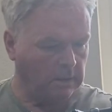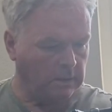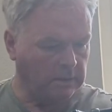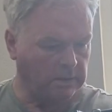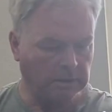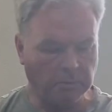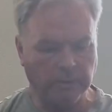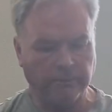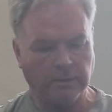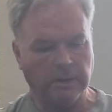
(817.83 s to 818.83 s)

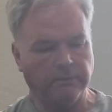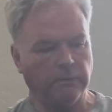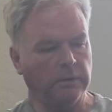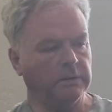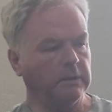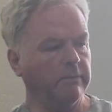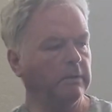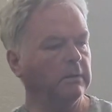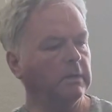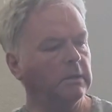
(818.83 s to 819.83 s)
6.5
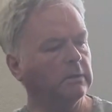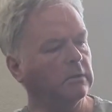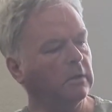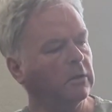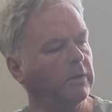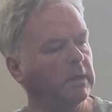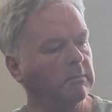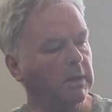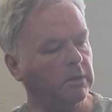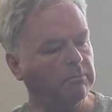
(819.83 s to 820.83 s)
47. It's got a Krieger
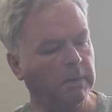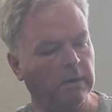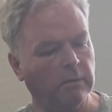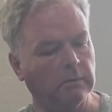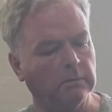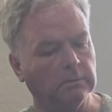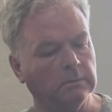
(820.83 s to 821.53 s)
match barrel.